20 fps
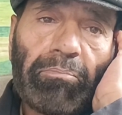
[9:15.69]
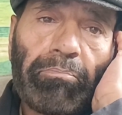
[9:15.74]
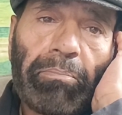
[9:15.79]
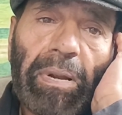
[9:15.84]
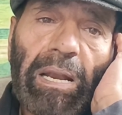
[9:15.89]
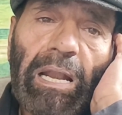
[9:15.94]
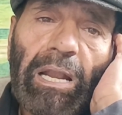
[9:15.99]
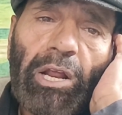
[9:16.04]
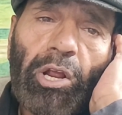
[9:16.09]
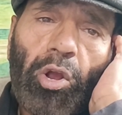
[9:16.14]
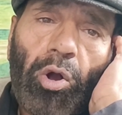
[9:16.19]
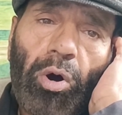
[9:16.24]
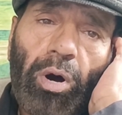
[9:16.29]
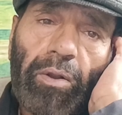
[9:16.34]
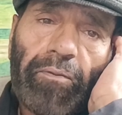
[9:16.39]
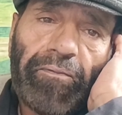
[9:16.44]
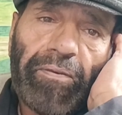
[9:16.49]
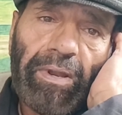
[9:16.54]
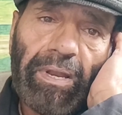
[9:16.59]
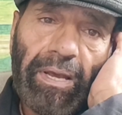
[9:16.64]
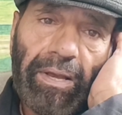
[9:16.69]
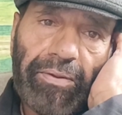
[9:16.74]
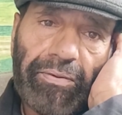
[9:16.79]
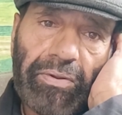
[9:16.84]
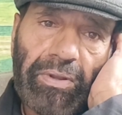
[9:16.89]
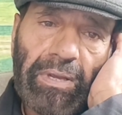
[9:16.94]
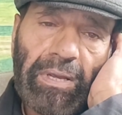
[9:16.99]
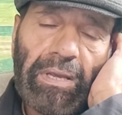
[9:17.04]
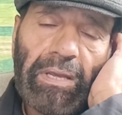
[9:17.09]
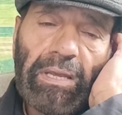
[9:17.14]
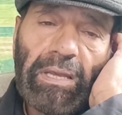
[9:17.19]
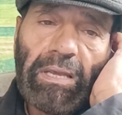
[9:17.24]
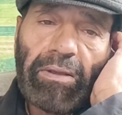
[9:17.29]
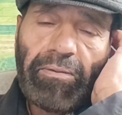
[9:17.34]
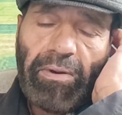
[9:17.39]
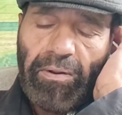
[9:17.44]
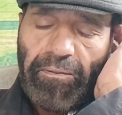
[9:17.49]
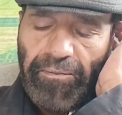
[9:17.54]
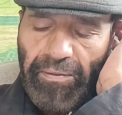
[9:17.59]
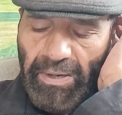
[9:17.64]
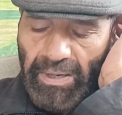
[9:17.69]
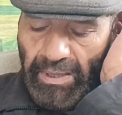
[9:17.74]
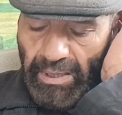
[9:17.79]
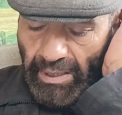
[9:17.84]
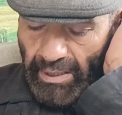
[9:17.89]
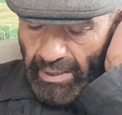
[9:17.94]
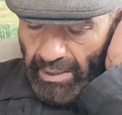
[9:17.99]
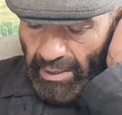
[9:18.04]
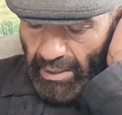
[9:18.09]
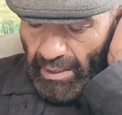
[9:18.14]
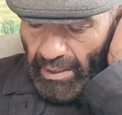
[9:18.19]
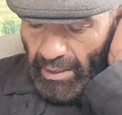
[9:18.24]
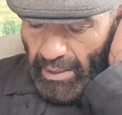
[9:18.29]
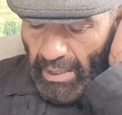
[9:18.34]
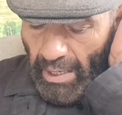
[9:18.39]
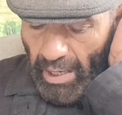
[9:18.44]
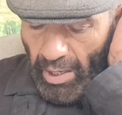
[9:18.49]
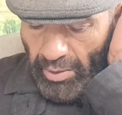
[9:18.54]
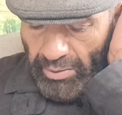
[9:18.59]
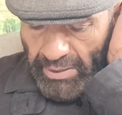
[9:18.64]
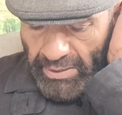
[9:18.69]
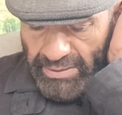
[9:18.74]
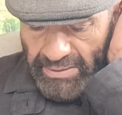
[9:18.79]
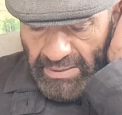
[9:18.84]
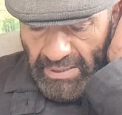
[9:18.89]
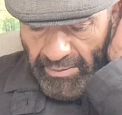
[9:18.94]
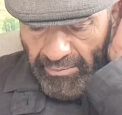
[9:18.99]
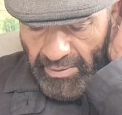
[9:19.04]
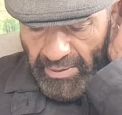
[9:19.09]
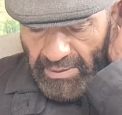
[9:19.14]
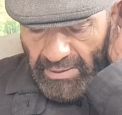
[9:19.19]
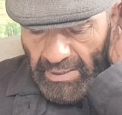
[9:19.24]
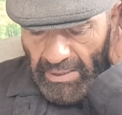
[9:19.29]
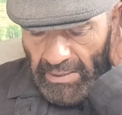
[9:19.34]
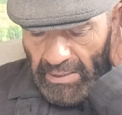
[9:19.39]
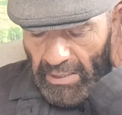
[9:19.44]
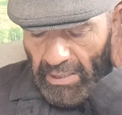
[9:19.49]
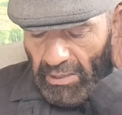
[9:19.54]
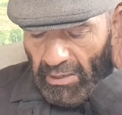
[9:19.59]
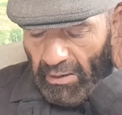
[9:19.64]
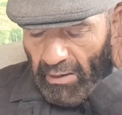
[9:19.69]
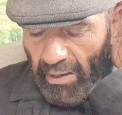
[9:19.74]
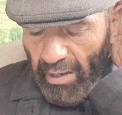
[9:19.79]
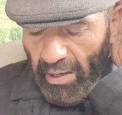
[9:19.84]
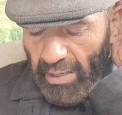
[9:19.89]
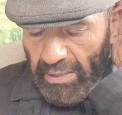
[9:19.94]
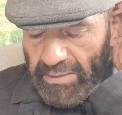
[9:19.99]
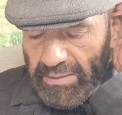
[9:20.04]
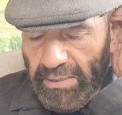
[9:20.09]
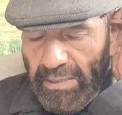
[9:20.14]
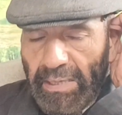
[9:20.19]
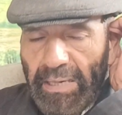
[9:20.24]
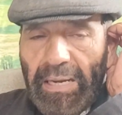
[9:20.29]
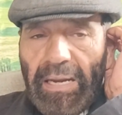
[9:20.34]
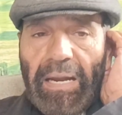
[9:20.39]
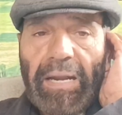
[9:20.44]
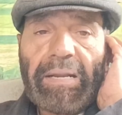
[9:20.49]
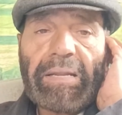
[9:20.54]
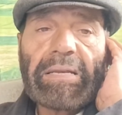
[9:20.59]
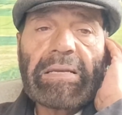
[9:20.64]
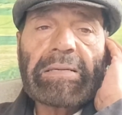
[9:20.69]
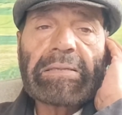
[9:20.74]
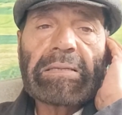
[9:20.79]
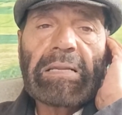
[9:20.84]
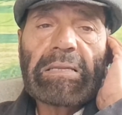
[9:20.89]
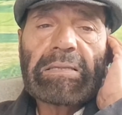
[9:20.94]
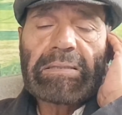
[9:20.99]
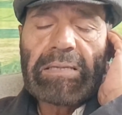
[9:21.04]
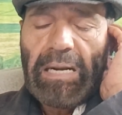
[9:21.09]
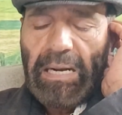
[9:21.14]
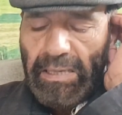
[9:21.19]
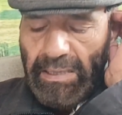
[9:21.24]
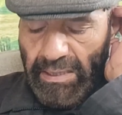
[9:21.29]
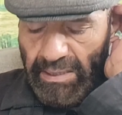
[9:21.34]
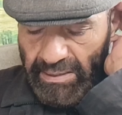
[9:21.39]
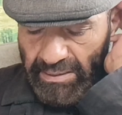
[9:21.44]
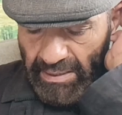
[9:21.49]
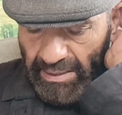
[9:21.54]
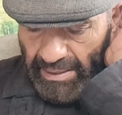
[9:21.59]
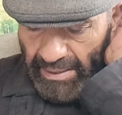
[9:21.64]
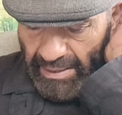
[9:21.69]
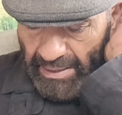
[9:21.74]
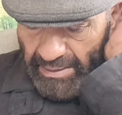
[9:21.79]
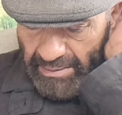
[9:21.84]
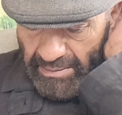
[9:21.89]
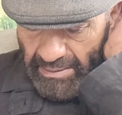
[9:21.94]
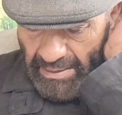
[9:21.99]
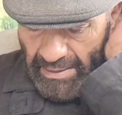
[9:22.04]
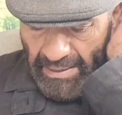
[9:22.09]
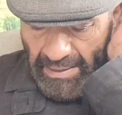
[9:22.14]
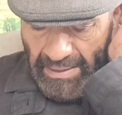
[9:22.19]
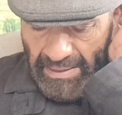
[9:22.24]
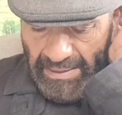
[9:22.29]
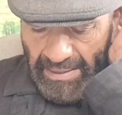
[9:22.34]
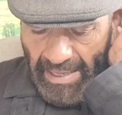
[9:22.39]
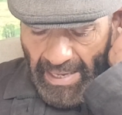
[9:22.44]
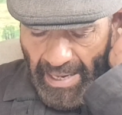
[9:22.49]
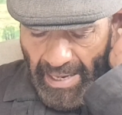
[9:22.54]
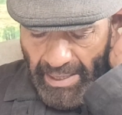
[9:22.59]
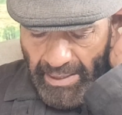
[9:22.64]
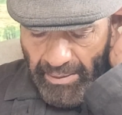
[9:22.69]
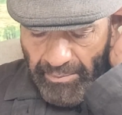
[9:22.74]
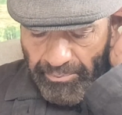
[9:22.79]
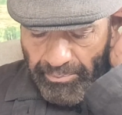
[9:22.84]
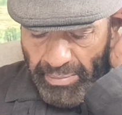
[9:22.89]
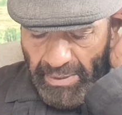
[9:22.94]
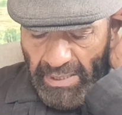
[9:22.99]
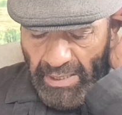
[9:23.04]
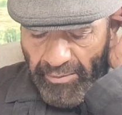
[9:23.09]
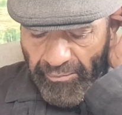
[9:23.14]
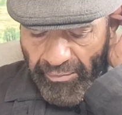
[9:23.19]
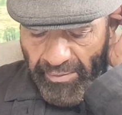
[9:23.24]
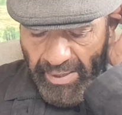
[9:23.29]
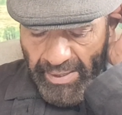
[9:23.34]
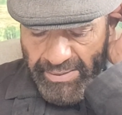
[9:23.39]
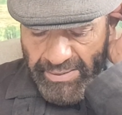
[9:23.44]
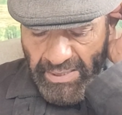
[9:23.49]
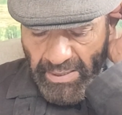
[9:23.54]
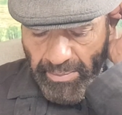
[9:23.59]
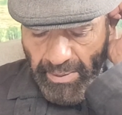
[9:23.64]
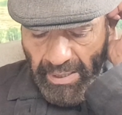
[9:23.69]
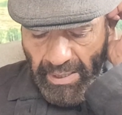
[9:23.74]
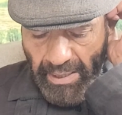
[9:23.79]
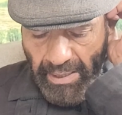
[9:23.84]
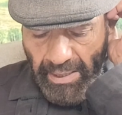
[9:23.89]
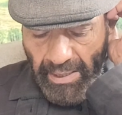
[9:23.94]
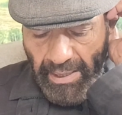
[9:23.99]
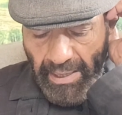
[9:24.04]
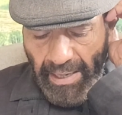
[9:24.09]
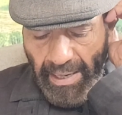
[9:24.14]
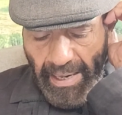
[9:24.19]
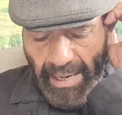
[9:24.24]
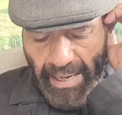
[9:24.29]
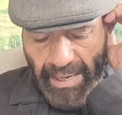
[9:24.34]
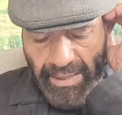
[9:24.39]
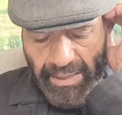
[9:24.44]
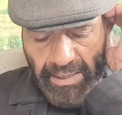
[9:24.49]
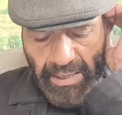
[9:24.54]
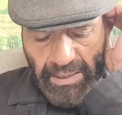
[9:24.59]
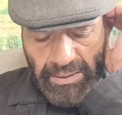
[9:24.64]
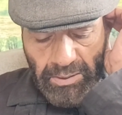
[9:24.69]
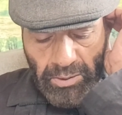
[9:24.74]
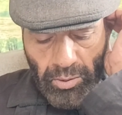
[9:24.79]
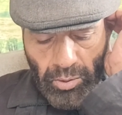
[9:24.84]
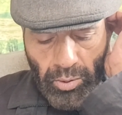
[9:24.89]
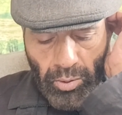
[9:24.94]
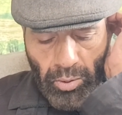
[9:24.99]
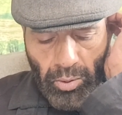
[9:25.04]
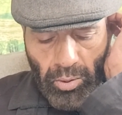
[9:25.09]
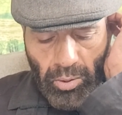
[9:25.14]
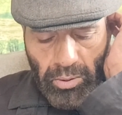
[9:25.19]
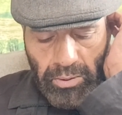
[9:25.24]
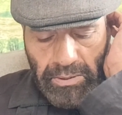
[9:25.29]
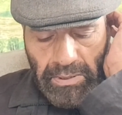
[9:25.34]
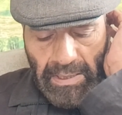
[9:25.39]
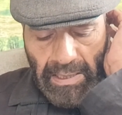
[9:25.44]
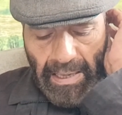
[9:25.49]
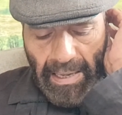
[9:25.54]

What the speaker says: build confidence even further. Now, the seventh and the last additional strategy says that be flexible, adjust goals